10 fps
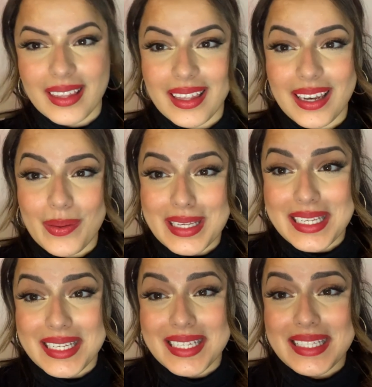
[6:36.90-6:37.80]
Anyways,
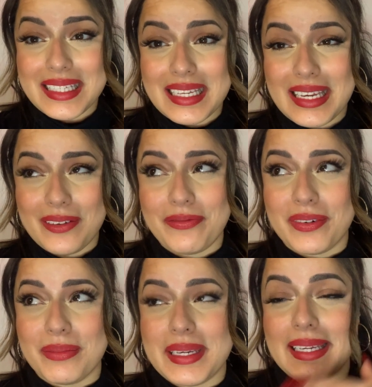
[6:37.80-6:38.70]
guys, that's it
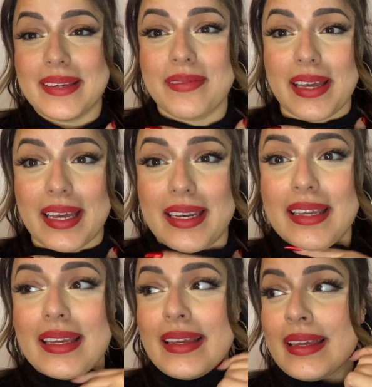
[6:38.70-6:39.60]
for me. I've had
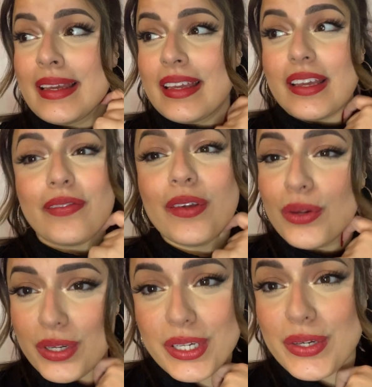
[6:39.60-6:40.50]
a
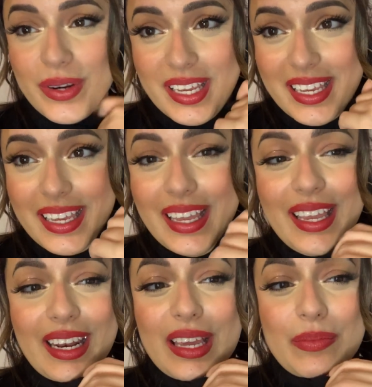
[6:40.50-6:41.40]
huge drink
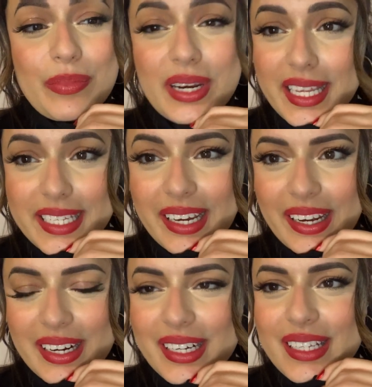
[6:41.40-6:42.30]
and I'm pretty
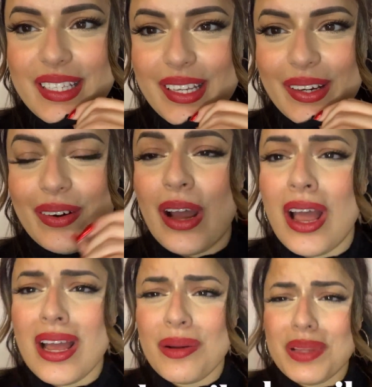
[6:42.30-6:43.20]
tired. So
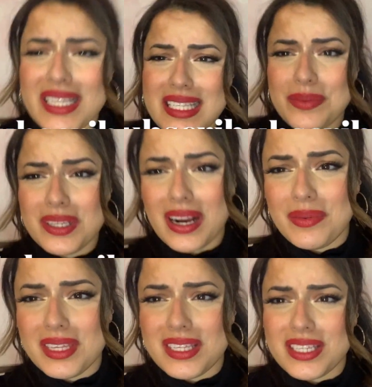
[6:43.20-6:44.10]
please subscribe
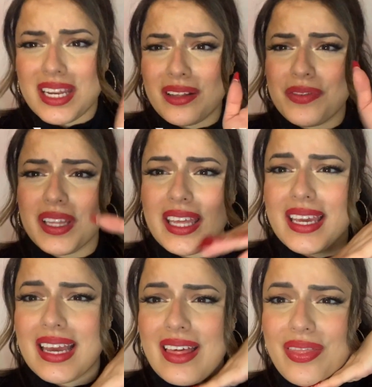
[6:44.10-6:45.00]
to this channel if you
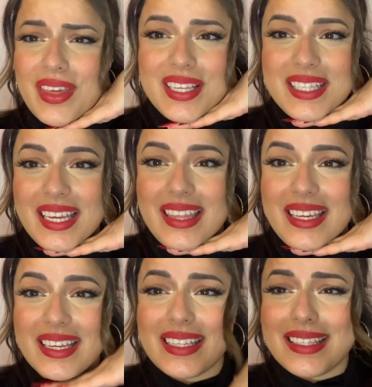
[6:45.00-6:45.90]
like things like
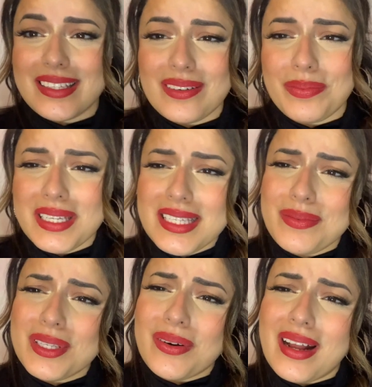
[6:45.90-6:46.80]
this. So please
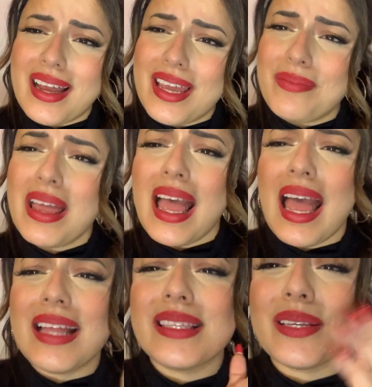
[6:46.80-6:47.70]
subscribe
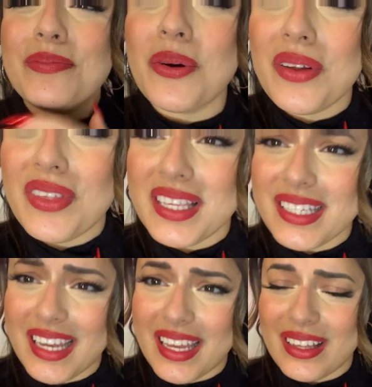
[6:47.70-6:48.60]
and support this
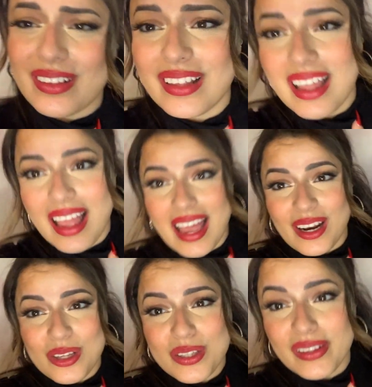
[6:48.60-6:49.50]
channel. And
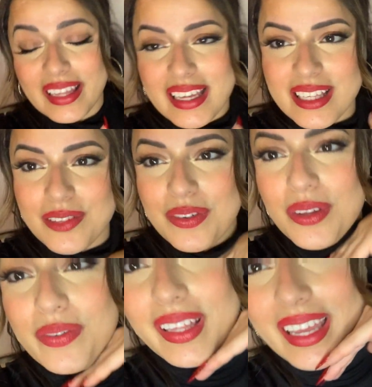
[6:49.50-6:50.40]
also like this video
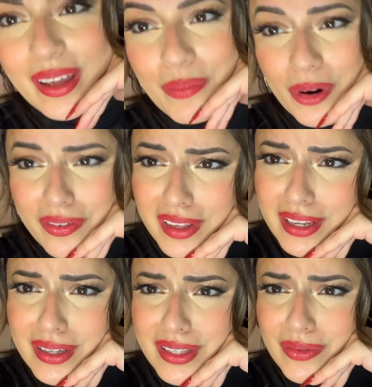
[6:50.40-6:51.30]
if you like more
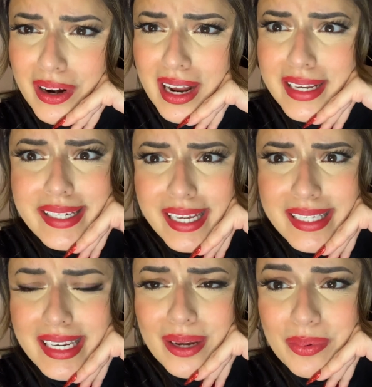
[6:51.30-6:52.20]
videos where I
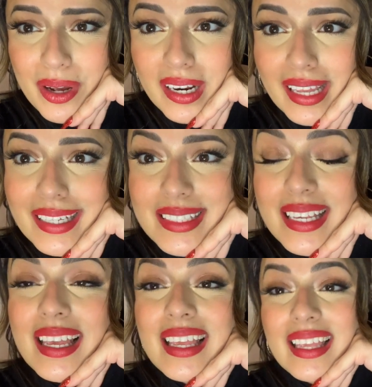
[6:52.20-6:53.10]
test out products.
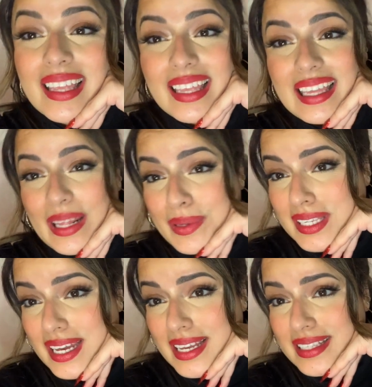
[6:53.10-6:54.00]
Anyways,
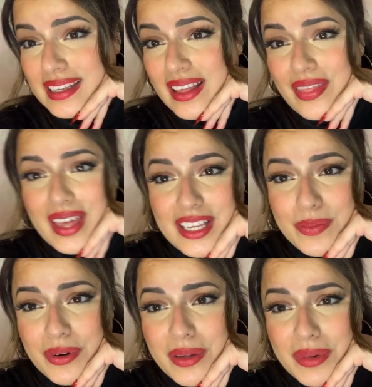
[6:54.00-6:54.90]
guys, that is
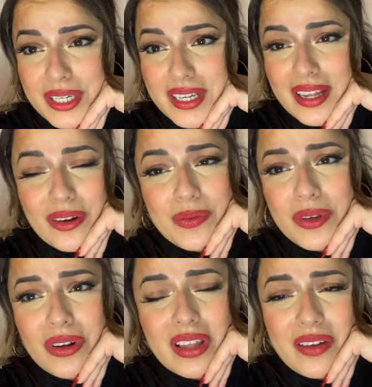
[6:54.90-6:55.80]
pretty much it. I hope
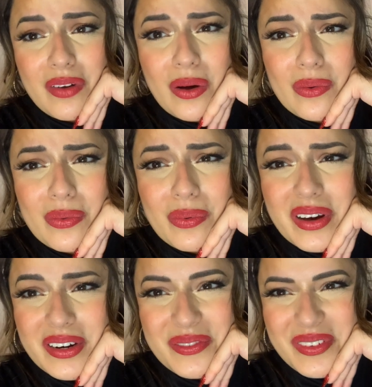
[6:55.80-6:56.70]
you all have a
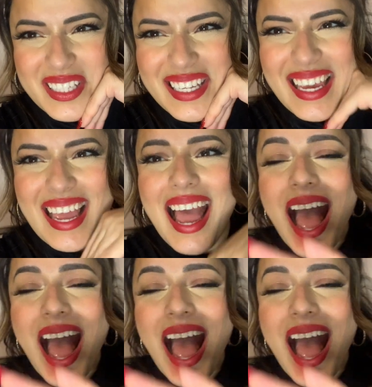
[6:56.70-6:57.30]
wonderful day.